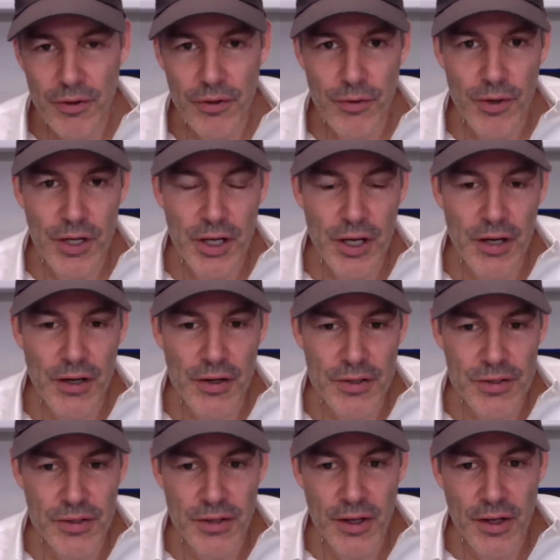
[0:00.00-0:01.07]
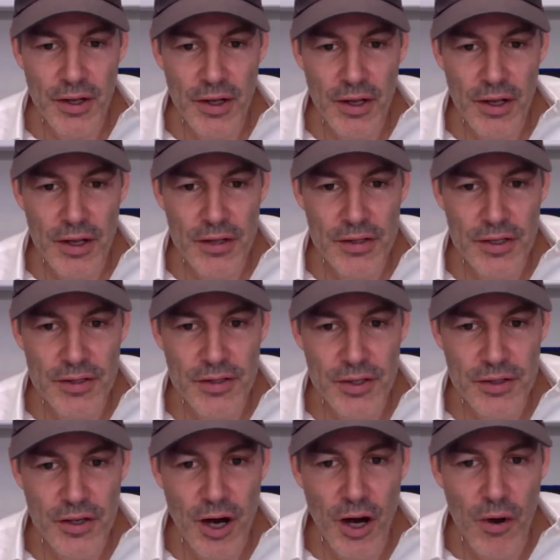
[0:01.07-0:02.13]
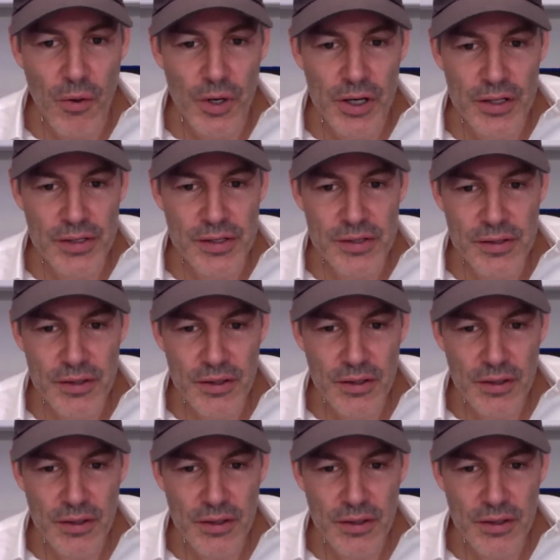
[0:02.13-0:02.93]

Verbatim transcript: three years, is it's just always